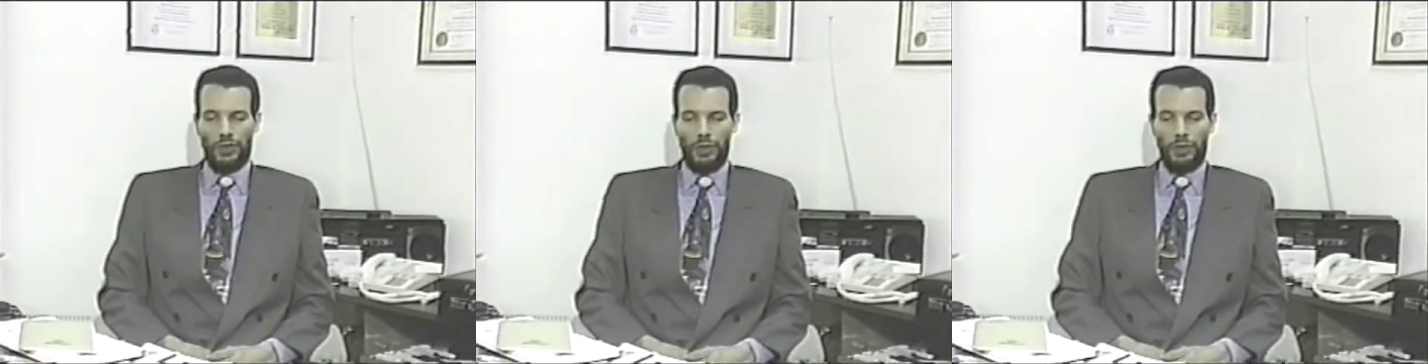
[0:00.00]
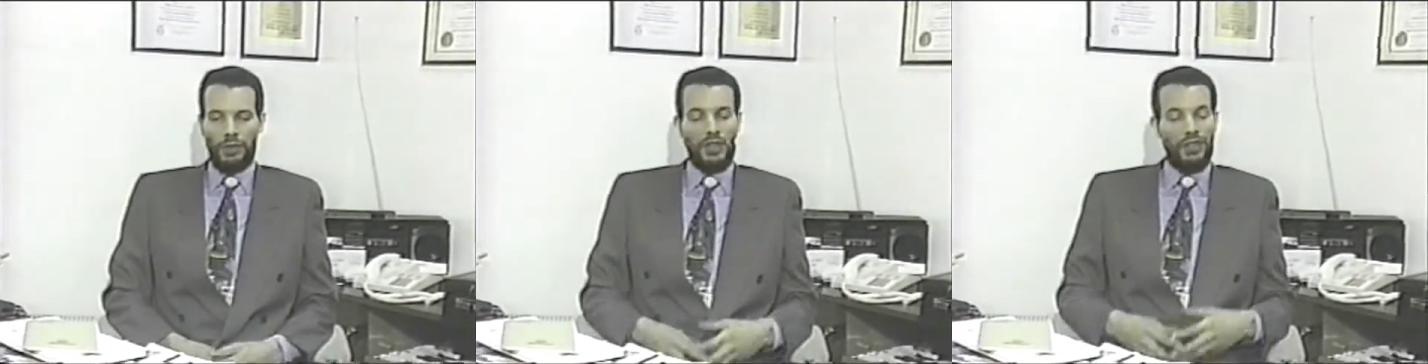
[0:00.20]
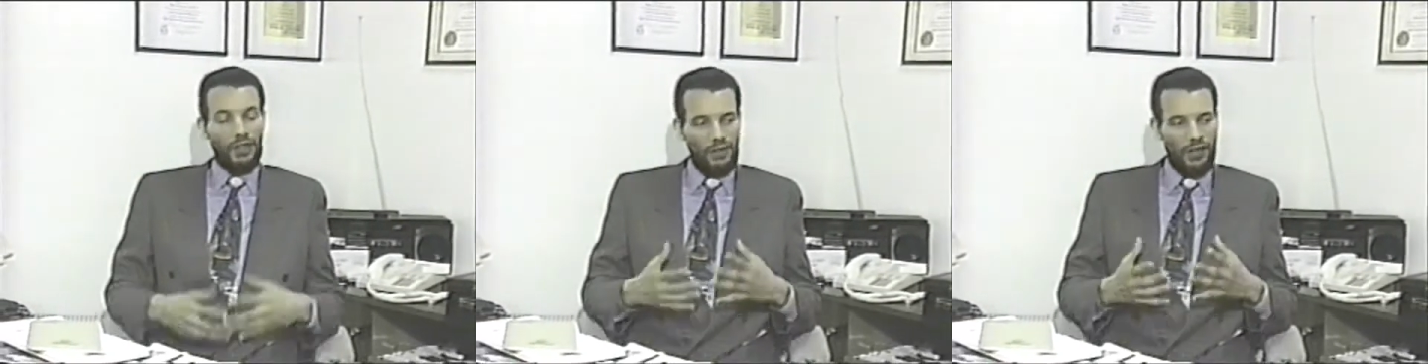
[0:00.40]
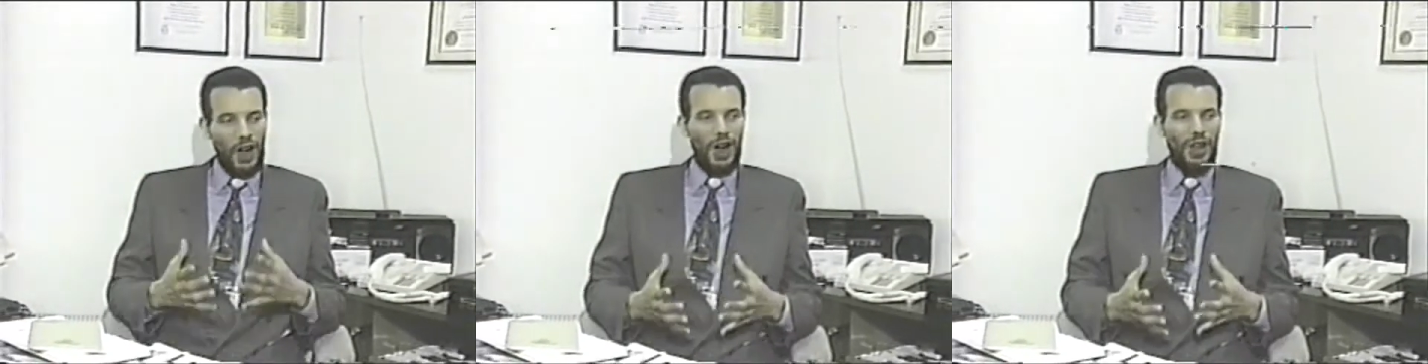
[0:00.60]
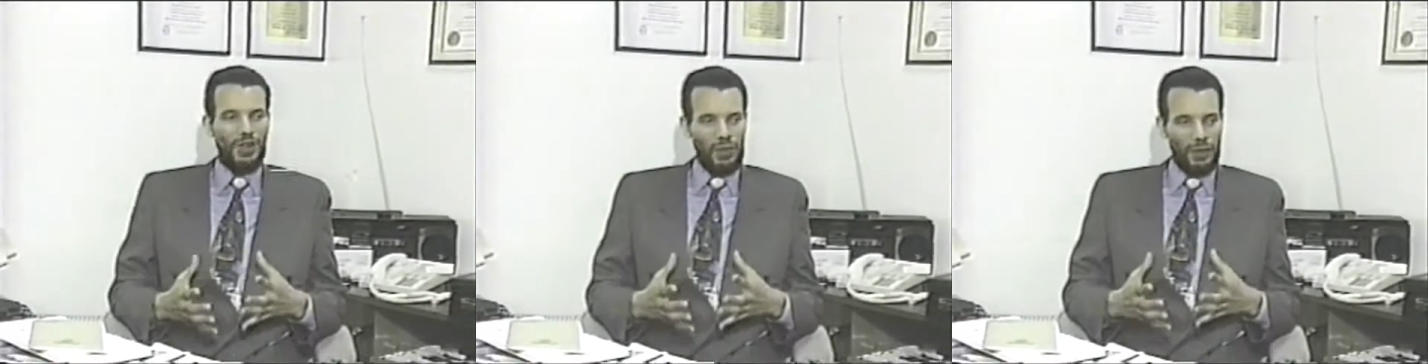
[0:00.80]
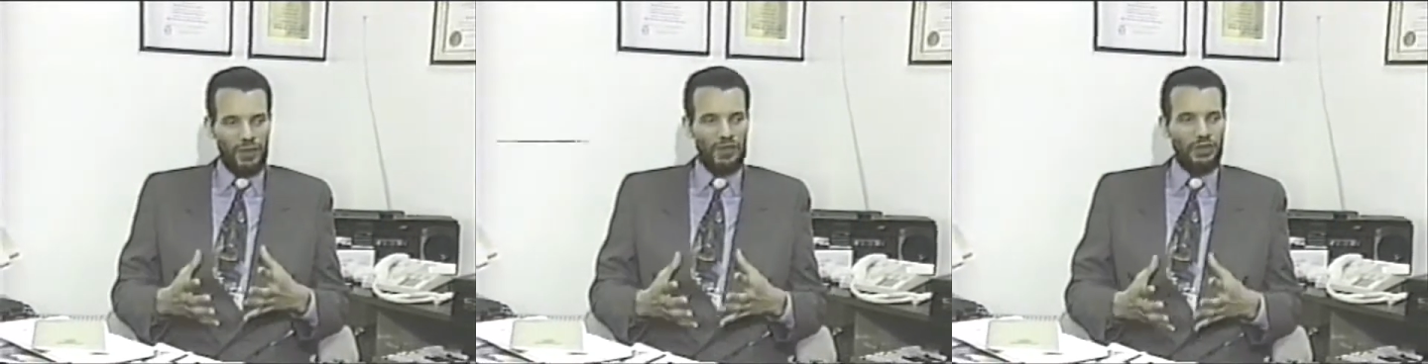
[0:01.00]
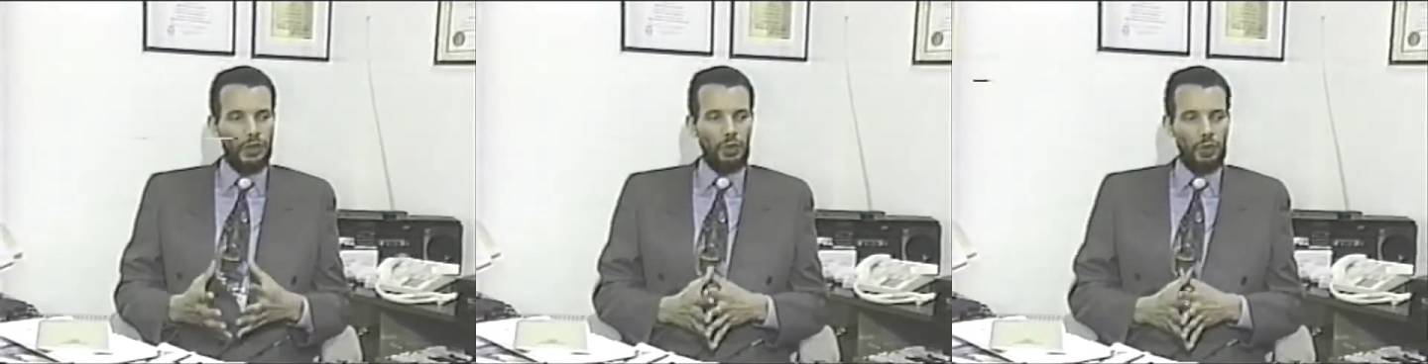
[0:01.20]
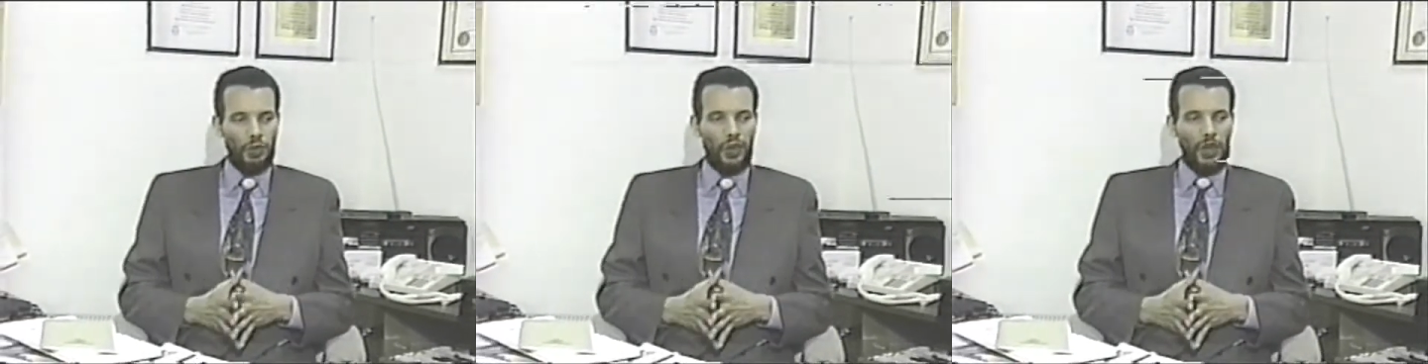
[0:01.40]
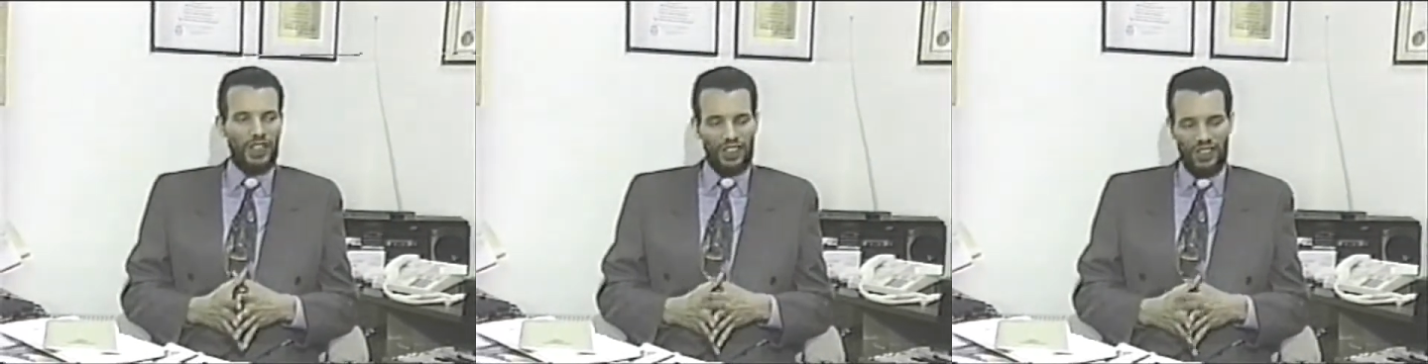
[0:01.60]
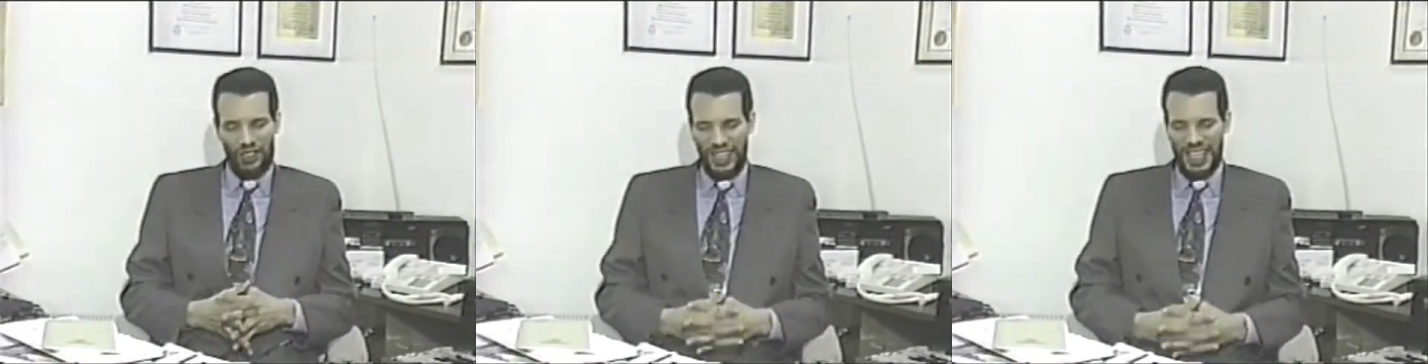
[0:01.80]
would be the volume of food
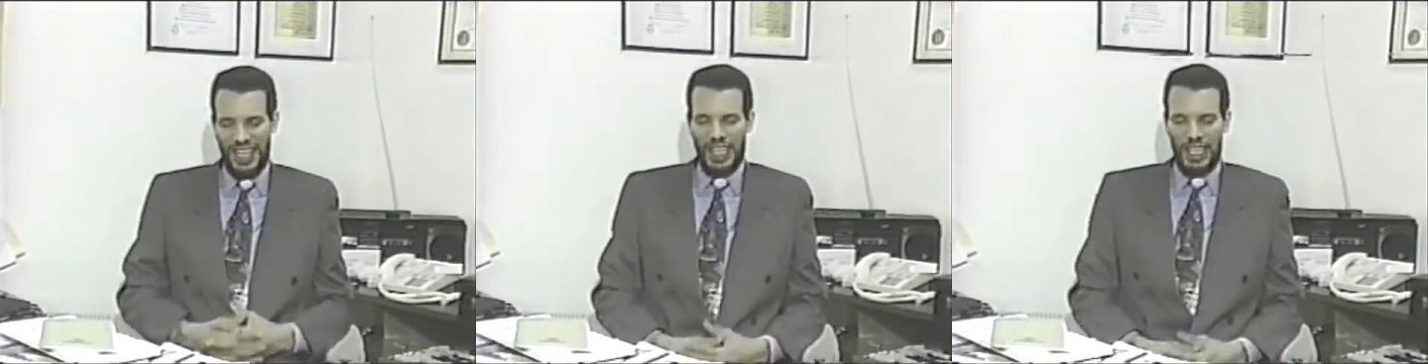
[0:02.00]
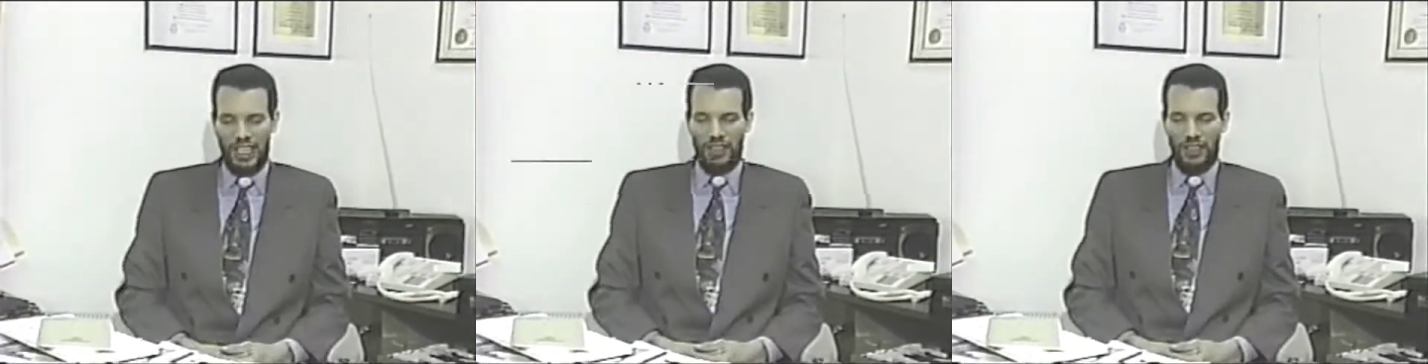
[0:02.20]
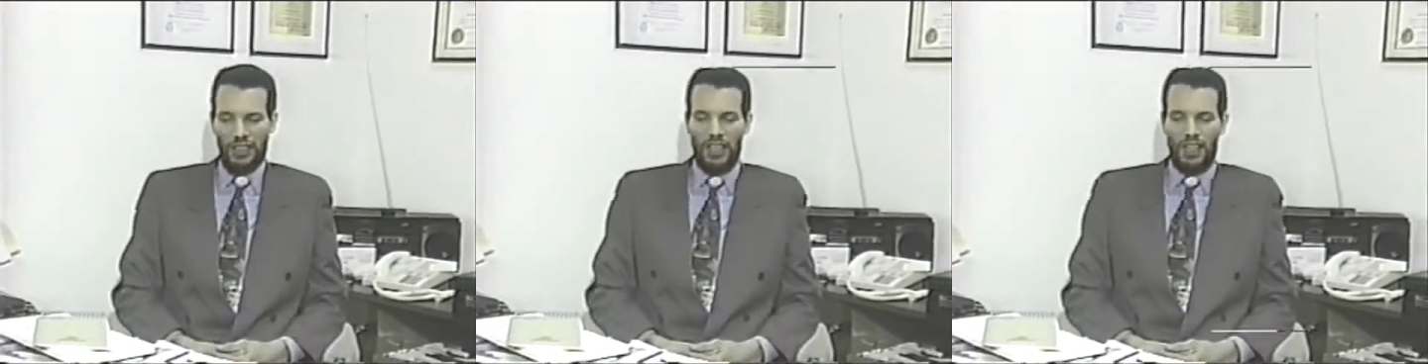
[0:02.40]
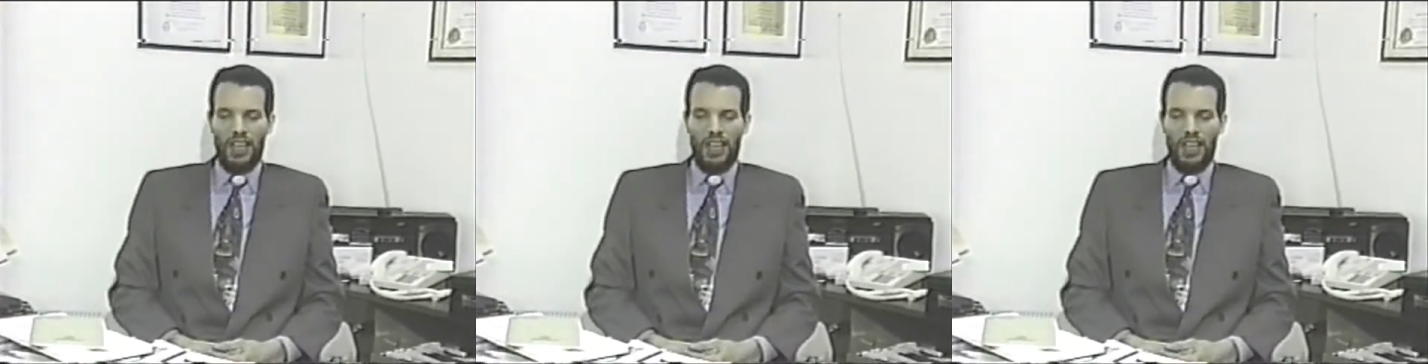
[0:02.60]
one could eat.